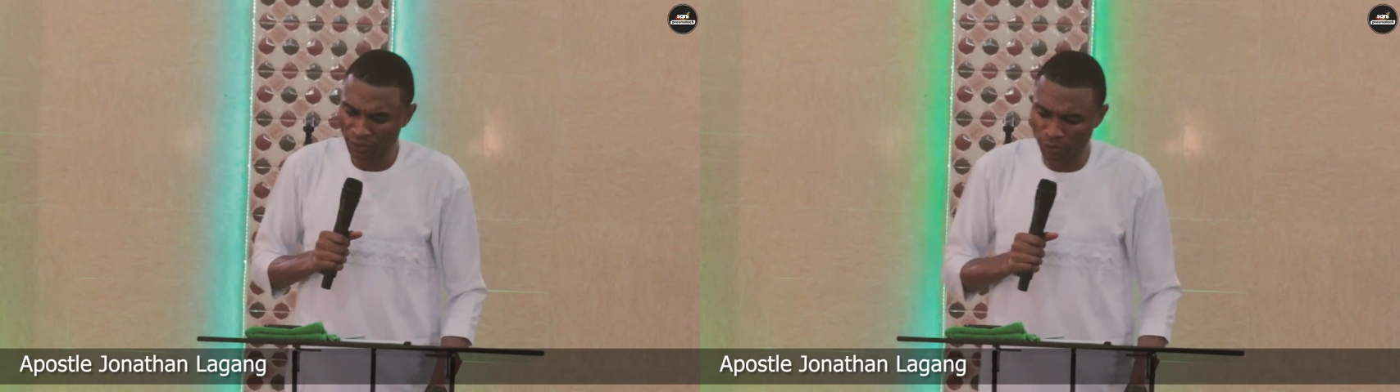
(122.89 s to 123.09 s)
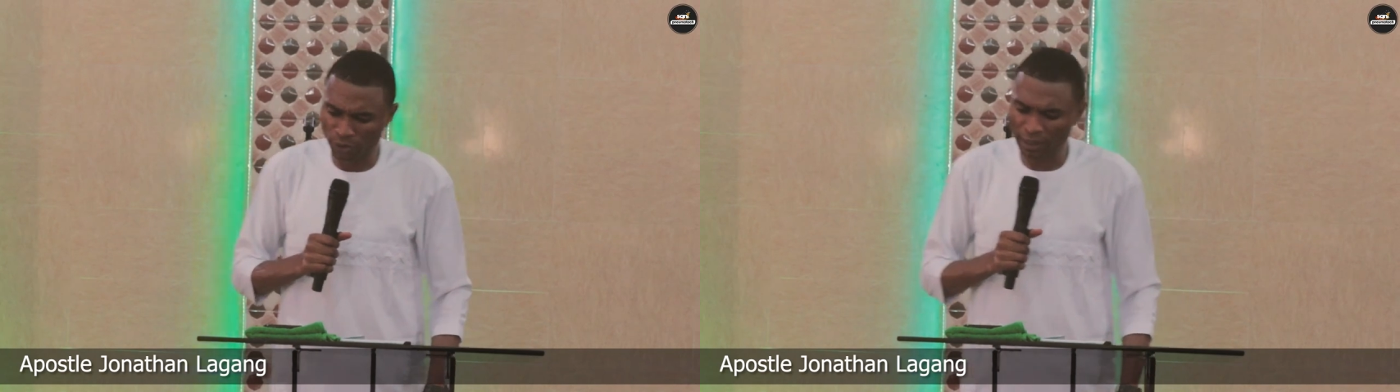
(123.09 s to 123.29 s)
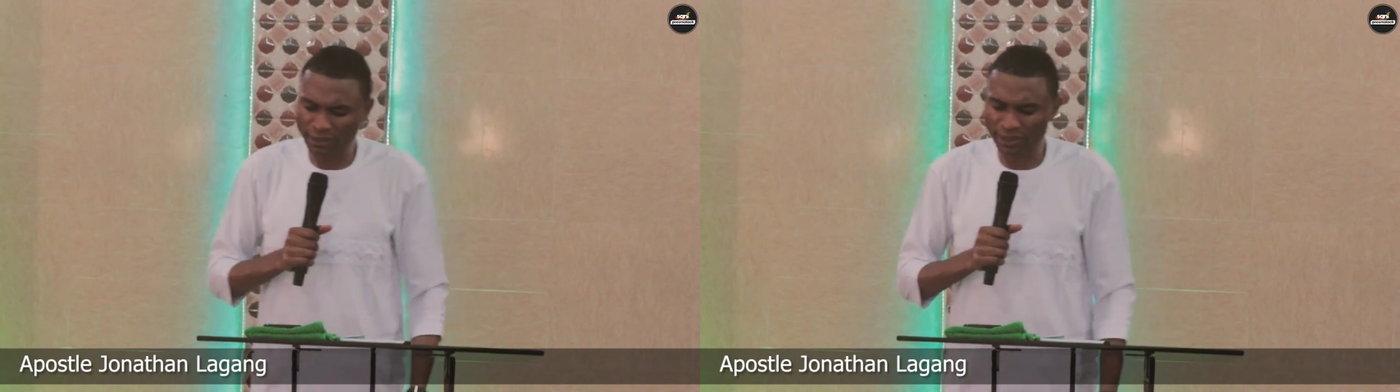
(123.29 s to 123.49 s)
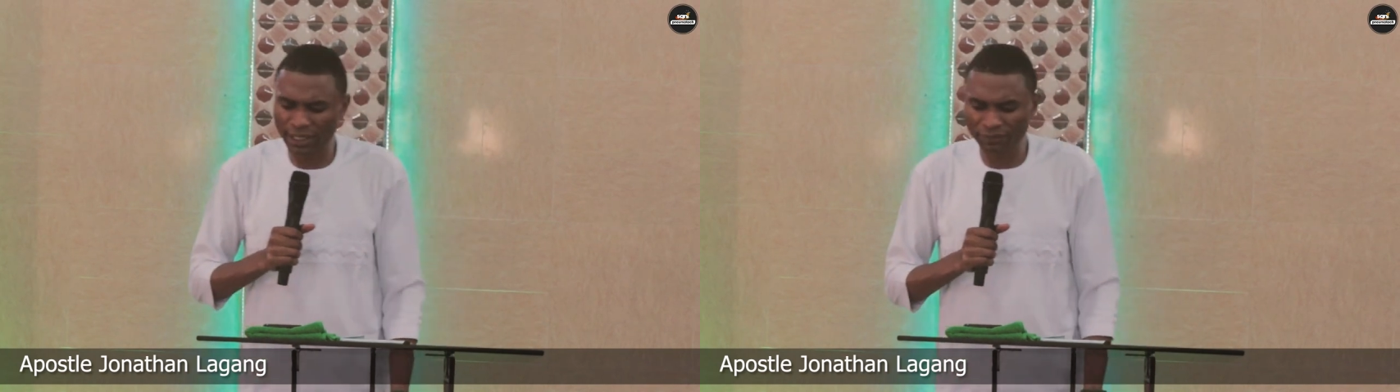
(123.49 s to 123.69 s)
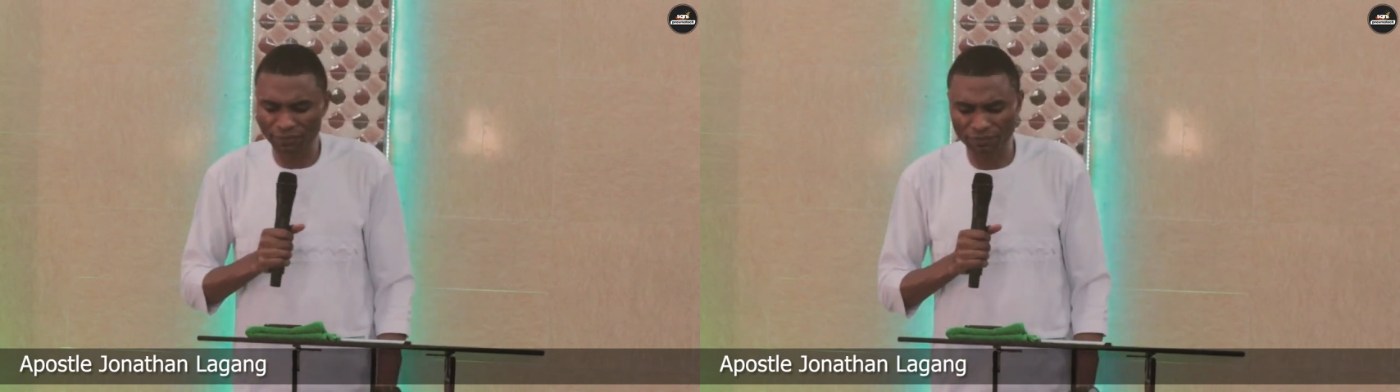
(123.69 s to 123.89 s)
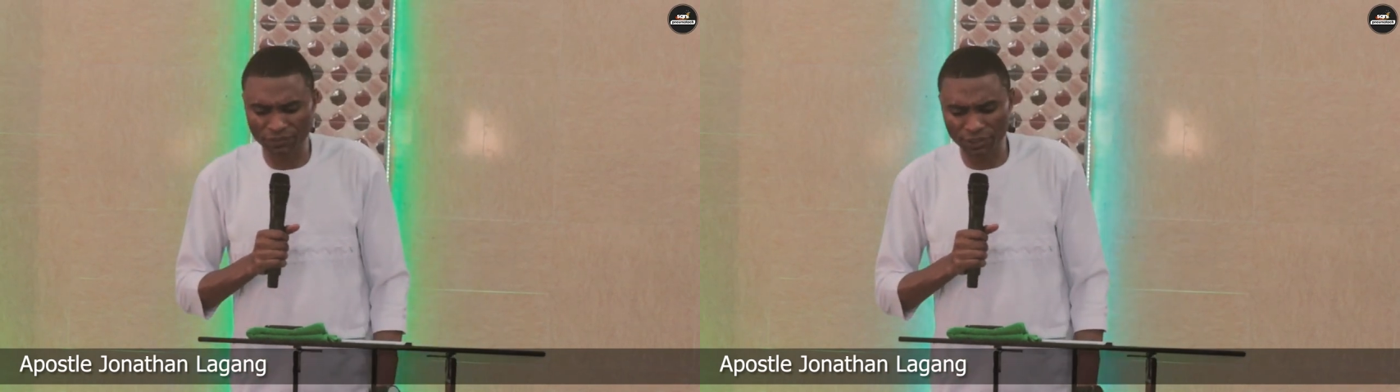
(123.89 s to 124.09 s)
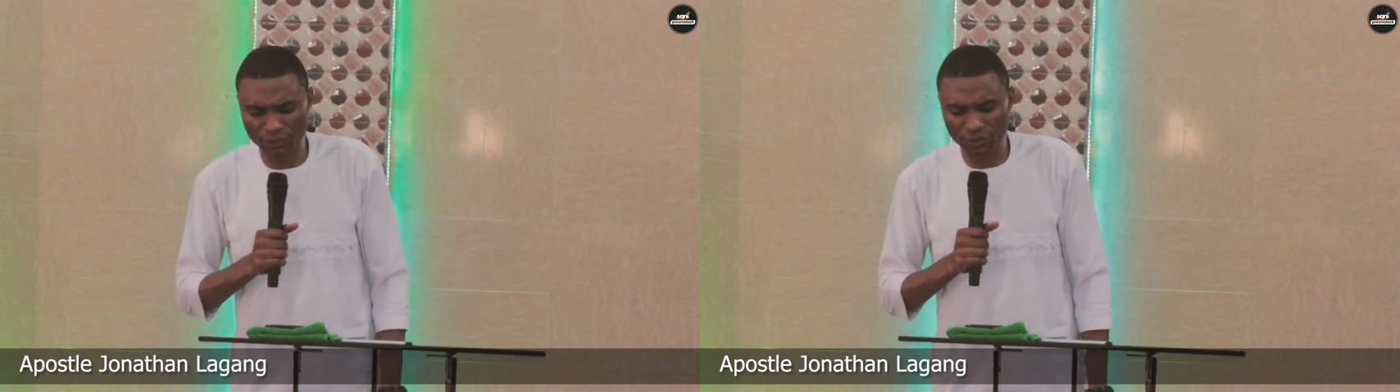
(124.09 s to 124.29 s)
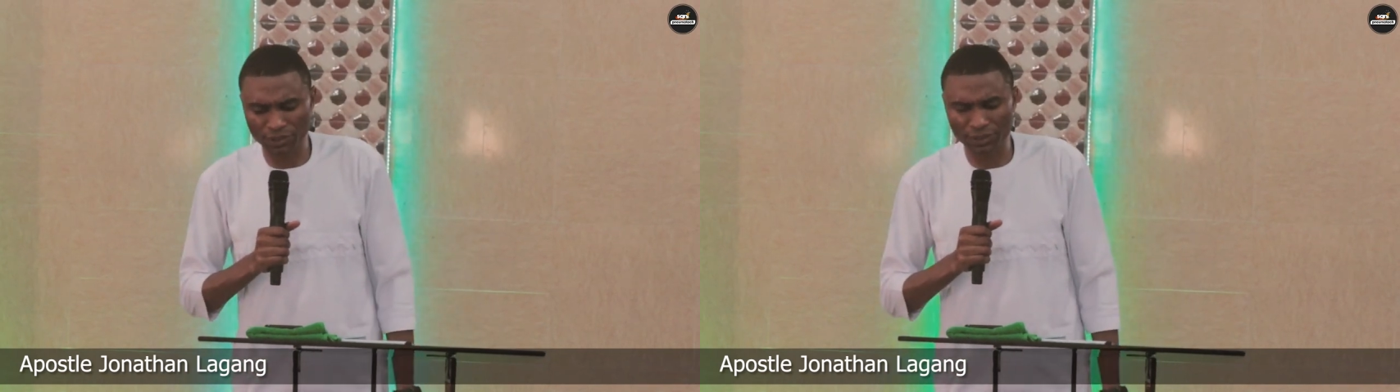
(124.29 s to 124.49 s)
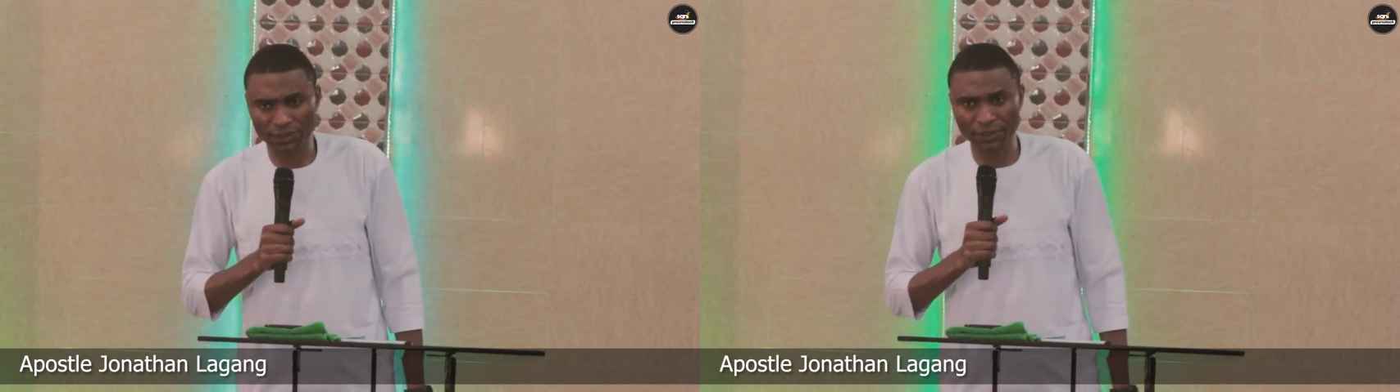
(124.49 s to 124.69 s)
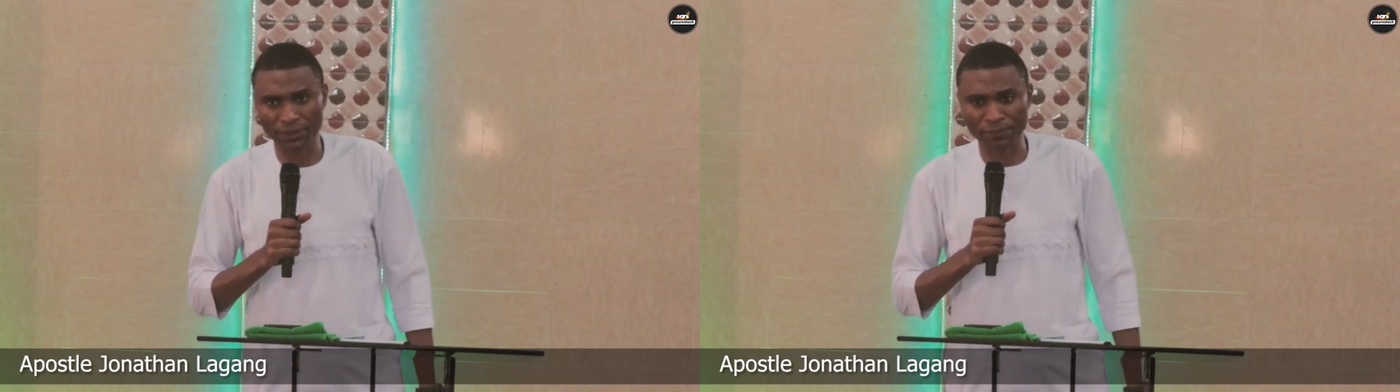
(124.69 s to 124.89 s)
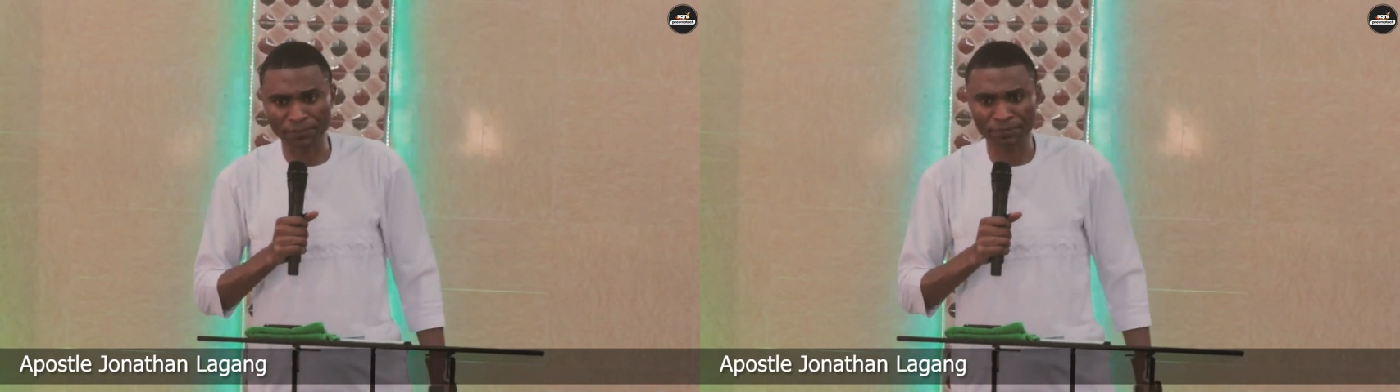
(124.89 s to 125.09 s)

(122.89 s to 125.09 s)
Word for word: Romans eight fifteen to sixteen.